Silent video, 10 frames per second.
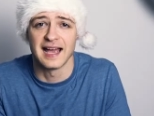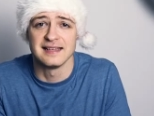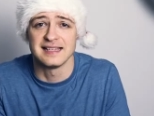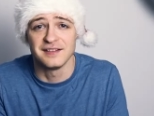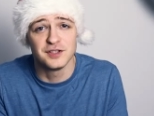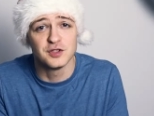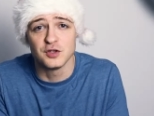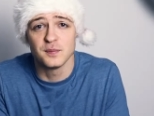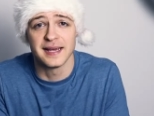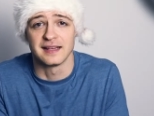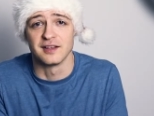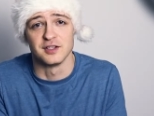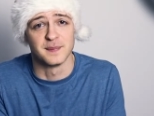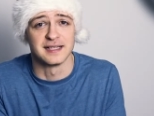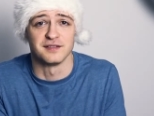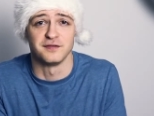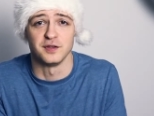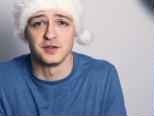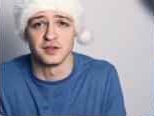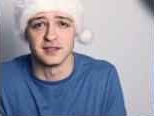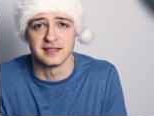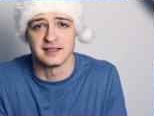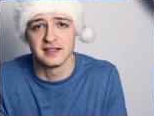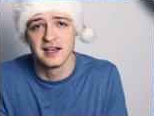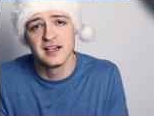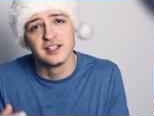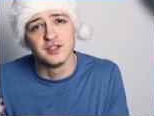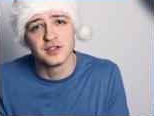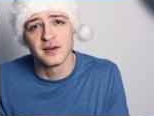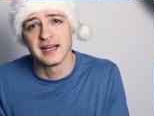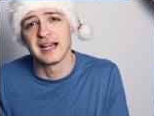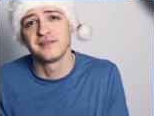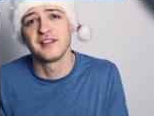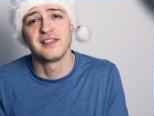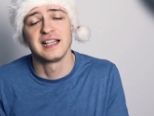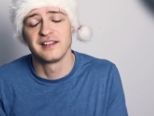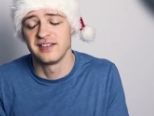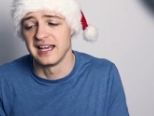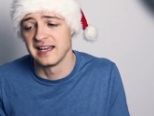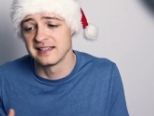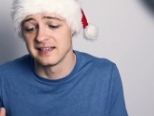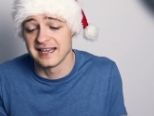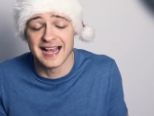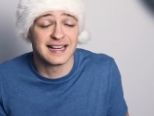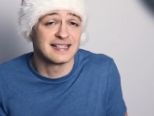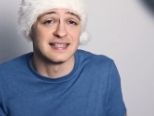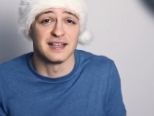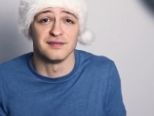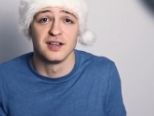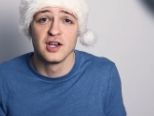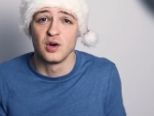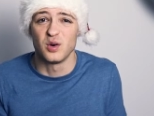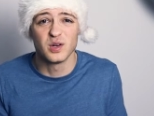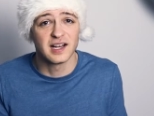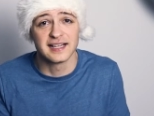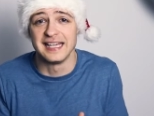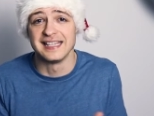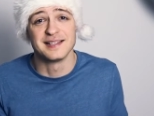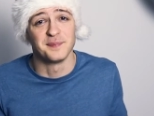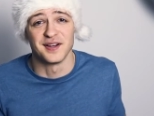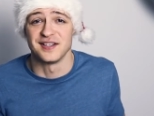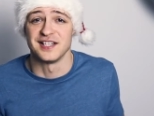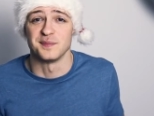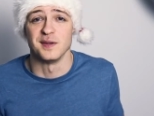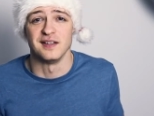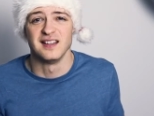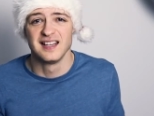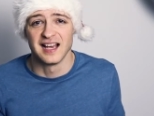And if you do make those better food choices, you don't have to think of it as a negative or like it's a punishment.